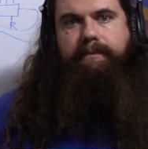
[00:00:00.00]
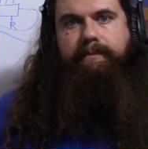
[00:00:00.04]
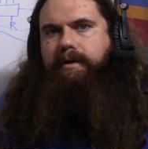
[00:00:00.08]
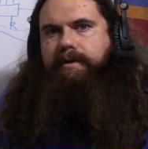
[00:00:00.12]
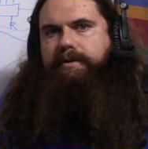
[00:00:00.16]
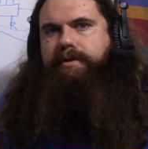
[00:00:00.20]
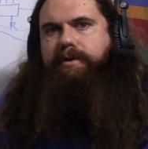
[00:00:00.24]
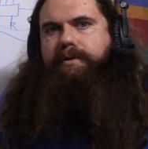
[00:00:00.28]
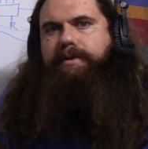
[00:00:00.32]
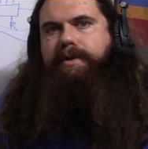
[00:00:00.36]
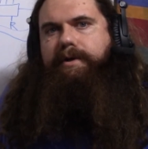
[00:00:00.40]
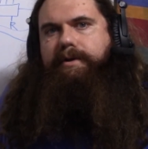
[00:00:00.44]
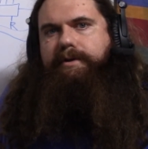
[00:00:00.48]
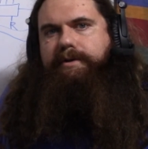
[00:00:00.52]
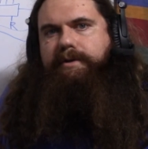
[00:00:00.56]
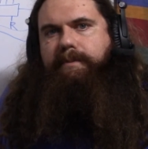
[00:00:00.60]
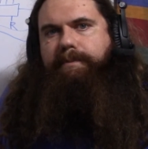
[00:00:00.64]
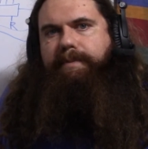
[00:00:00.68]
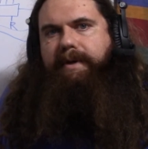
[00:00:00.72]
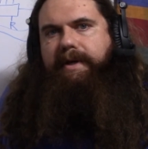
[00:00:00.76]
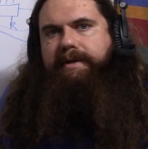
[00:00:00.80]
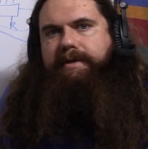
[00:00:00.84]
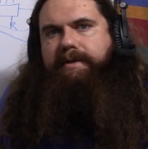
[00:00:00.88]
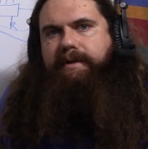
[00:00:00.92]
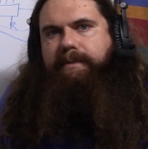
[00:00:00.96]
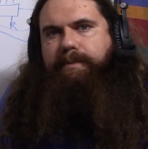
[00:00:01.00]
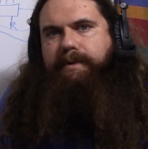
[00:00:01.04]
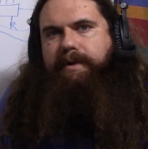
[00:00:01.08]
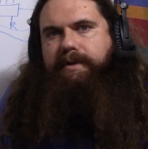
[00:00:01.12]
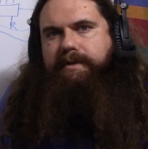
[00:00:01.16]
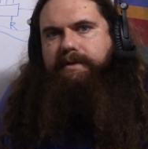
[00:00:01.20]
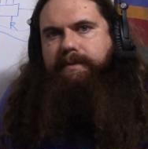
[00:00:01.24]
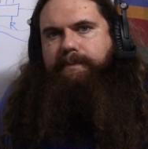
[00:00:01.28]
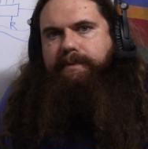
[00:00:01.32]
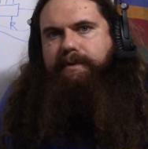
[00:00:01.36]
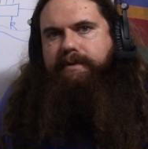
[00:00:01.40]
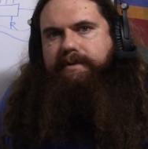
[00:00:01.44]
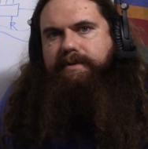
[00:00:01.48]
So there's your basic
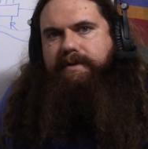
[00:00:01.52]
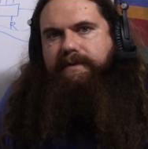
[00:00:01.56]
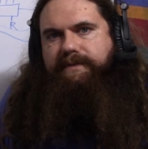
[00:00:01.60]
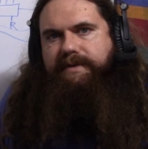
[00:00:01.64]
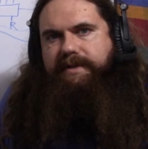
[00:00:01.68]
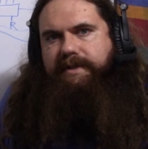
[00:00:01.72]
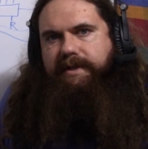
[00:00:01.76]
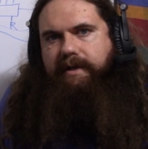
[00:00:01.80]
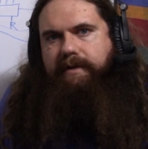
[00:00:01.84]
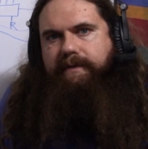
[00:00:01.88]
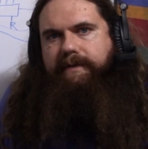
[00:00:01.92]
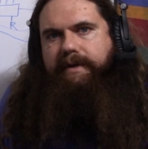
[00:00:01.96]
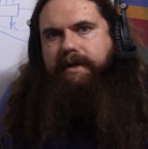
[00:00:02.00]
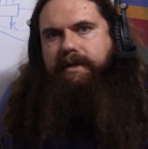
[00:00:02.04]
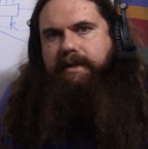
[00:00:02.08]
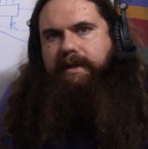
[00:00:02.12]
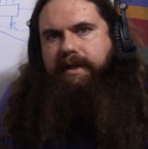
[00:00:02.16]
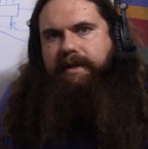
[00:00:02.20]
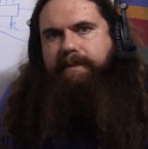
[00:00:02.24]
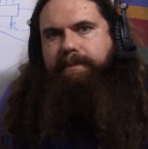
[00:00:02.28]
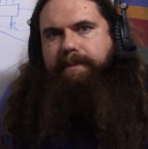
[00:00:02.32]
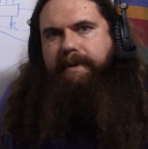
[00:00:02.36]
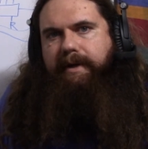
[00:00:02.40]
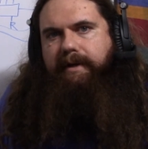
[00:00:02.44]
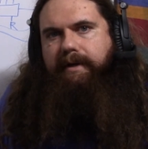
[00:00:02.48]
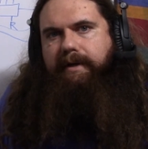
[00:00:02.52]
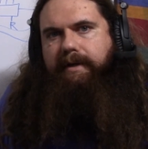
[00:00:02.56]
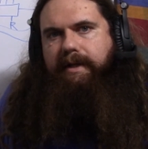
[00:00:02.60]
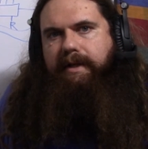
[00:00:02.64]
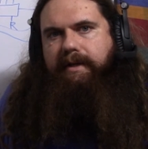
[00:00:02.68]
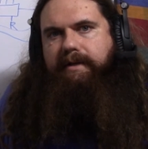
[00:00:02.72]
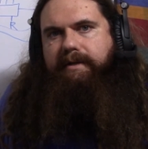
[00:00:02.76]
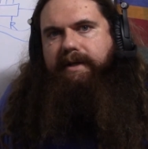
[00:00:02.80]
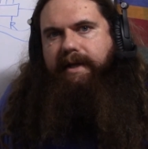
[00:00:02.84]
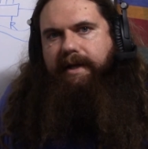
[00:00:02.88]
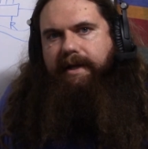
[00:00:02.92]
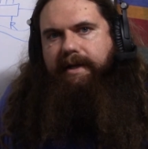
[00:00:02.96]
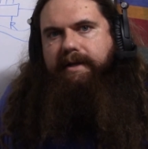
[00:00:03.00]
principles of serial and
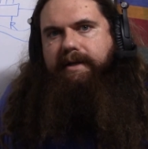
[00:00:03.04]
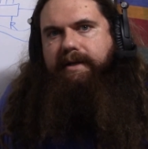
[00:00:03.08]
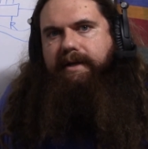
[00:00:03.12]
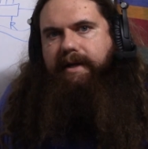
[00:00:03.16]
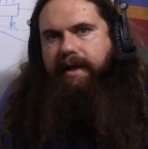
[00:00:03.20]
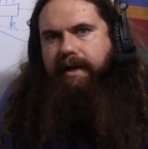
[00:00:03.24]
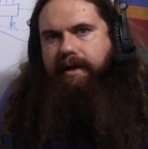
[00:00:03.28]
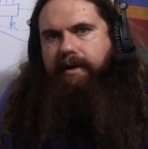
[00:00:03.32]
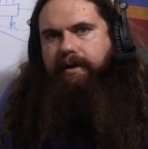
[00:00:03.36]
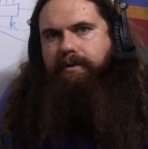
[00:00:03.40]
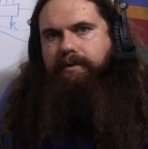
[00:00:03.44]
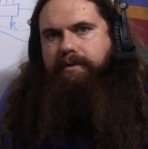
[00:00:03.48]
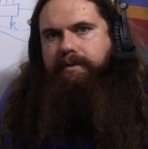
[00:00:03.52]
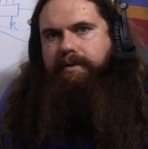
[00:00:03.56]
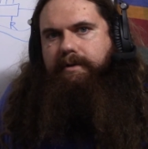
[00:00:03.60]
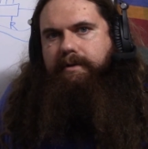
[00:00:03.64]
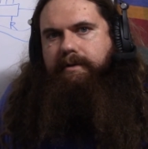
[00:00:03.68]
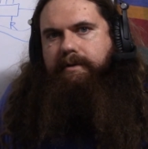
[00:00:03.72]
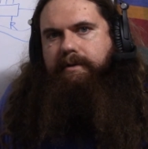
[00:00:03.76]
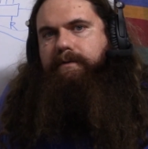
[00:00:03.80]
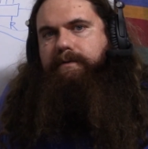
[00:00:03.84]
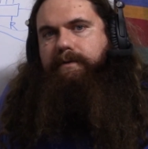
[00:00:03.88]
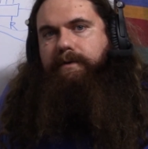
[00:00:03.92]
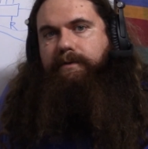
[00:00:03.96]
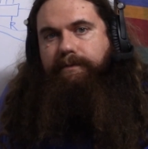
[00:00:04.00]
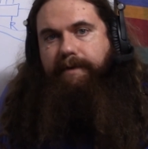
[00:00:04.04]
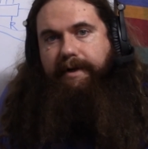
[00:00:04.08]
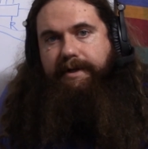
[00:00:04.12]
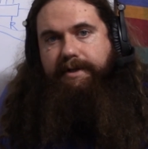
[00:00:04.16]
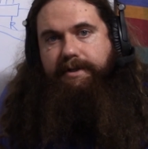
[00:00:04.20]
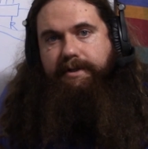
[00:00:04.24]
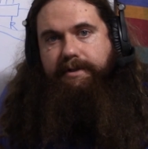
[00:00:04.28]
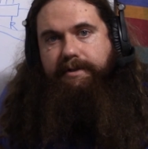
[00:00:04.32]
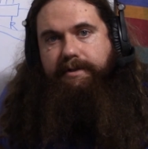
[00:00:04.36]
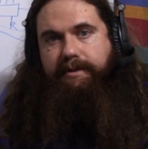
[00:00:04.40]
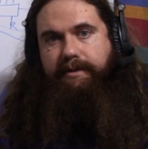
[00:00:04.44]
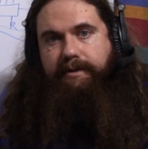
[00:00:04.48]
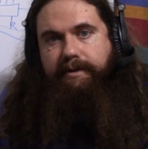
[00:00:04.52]
parallel in and out for
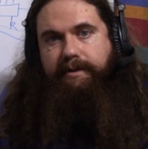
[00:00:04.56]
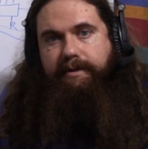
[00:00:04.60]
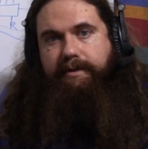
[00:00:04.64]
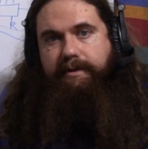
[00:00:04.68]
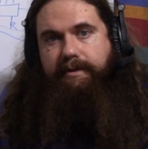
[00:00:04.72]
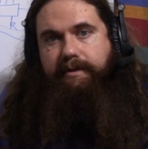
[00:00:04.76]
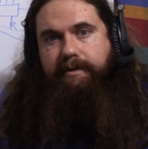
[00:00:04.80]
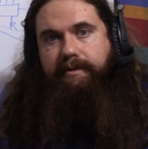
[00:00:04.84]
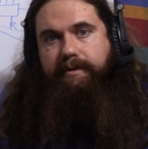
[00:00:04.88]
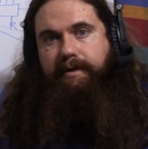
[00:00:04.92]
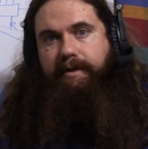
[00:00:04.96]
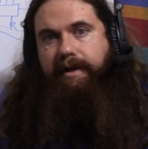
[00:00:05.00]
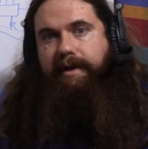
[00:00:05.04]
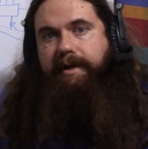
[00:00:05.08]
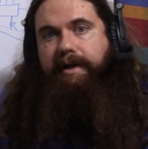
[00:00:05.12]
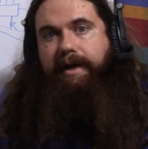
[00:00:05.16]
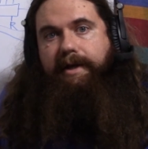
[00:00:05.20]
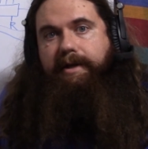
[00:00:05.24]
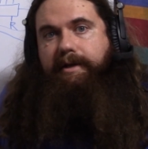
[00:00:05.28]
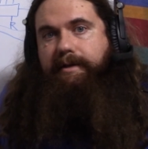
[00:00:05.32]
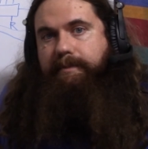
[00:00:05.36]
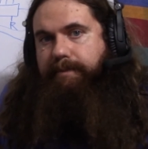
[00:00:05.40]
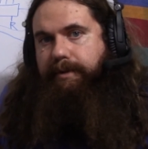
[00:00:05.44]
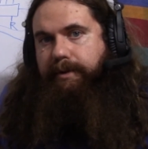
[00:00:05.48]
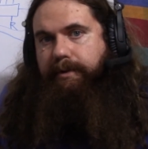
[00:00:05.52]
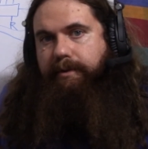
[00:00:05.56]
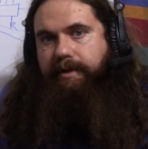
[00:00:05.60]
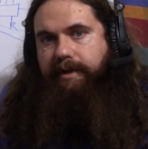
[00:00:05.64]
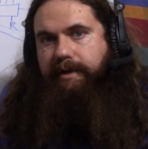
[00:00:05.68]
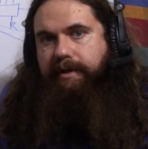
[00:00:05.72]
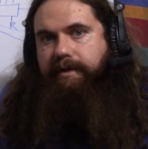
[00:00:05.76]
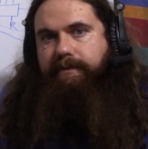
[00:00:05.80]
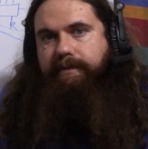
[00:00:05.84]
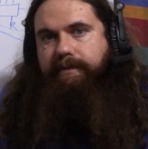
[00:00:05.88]
registers in a computing